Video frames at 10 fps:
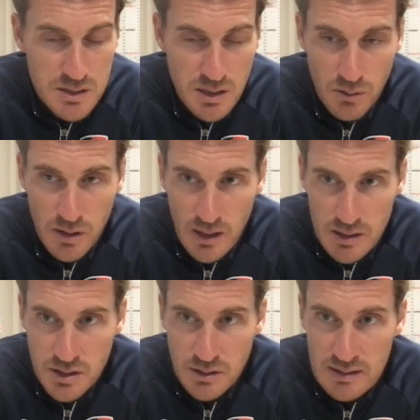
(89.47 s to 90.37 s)
So
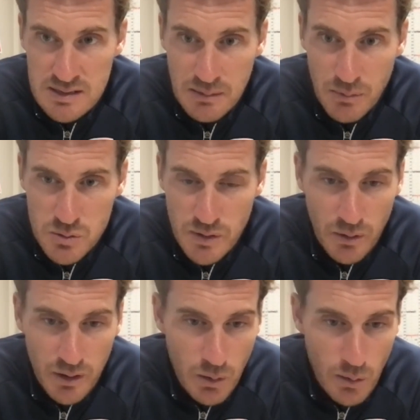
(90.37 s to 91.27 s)
certainly a team which we
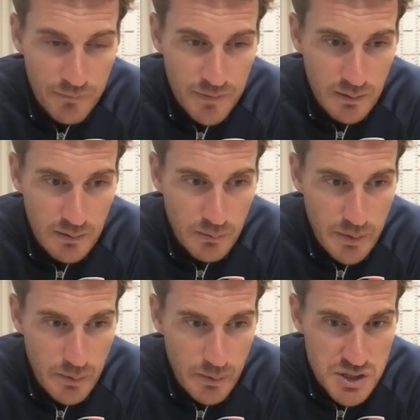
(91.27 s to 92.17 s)
want to go after and we
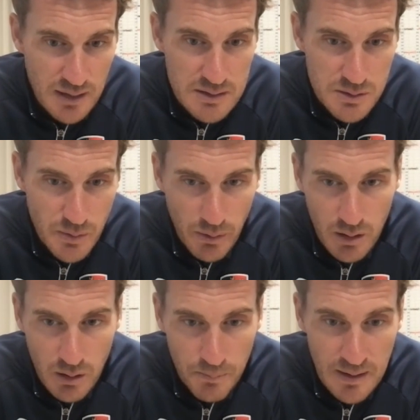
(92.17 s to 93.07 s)
want to challenge and we want to
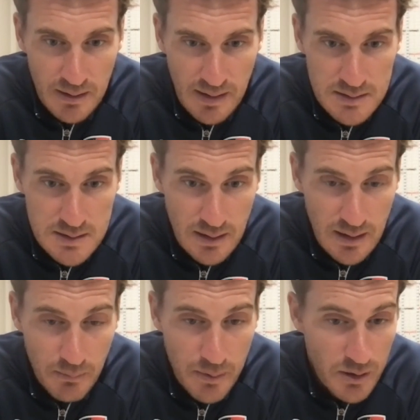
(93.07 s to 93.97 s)
compete against
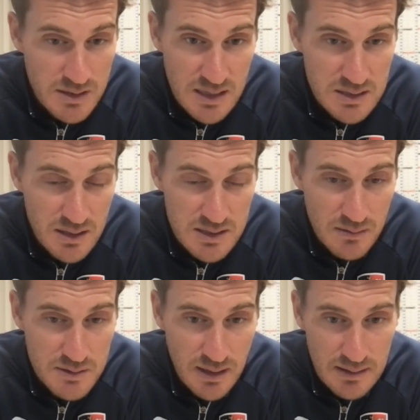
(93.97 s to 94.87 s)
and we want to test
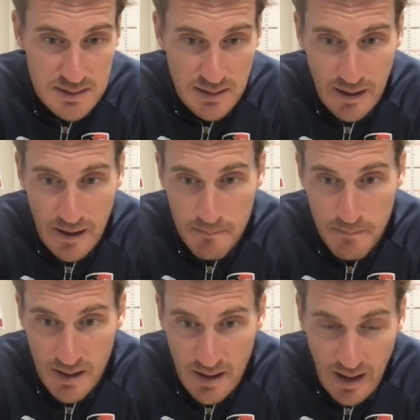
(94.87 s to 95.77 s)
ourselves against.
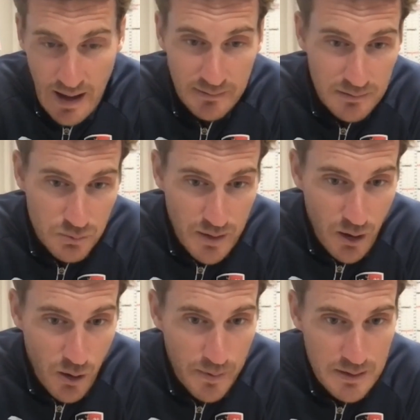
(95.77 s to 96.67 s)
And we
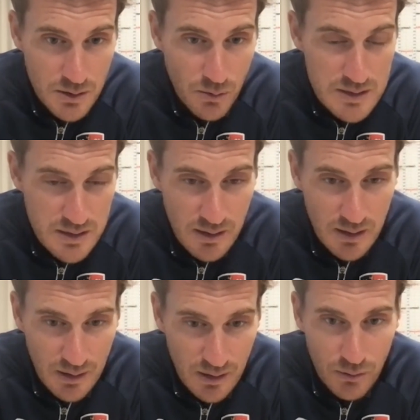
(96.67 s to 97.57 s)
hope it's always a
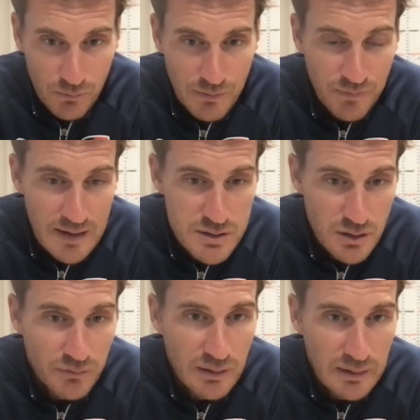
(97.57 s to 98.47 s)
good reflection
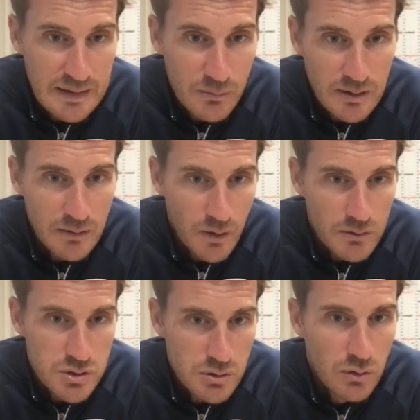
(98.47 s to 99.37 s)
on the league when you've got
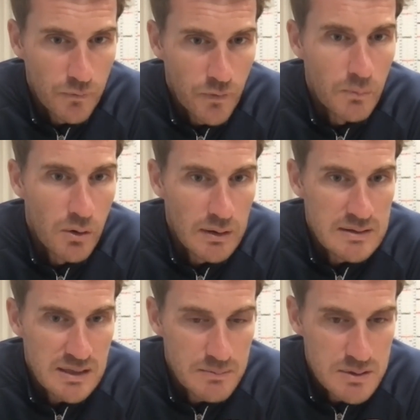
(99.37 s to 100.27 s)
2 good footballing
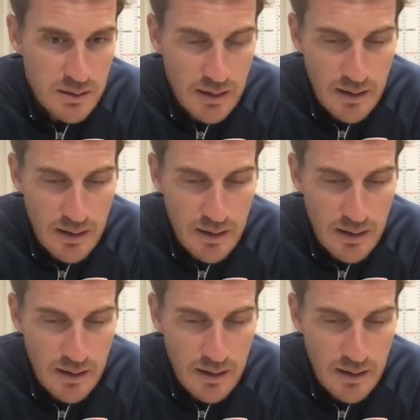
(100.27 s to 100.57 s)
teams.